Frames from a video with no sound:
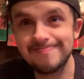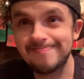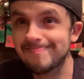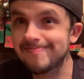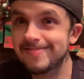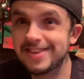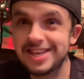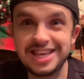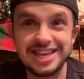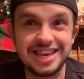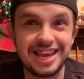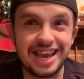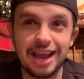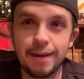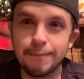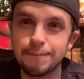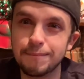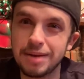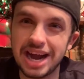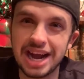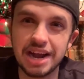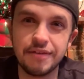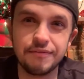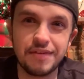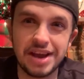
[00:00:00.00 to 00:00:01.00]
you can't
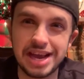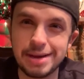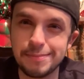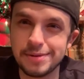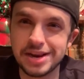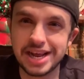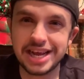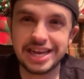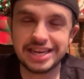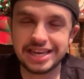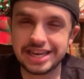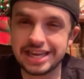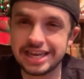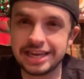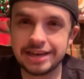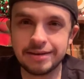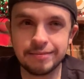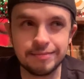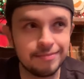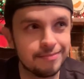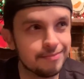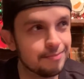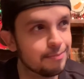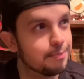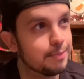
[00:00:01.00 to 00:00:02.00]
buy a vape at 18,
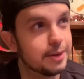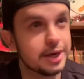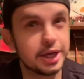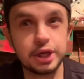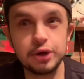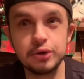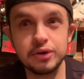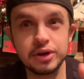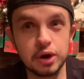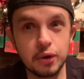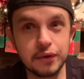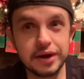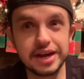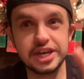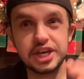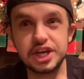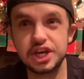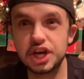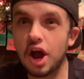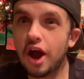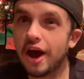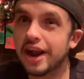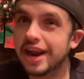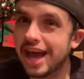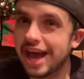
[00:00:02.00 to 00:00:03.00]
but you can go get
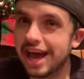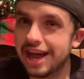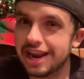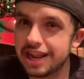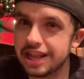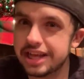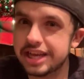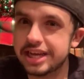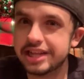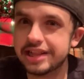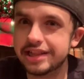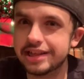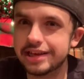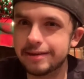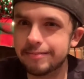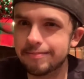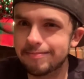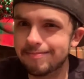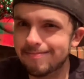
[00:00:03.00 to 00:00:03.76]
shot at legally.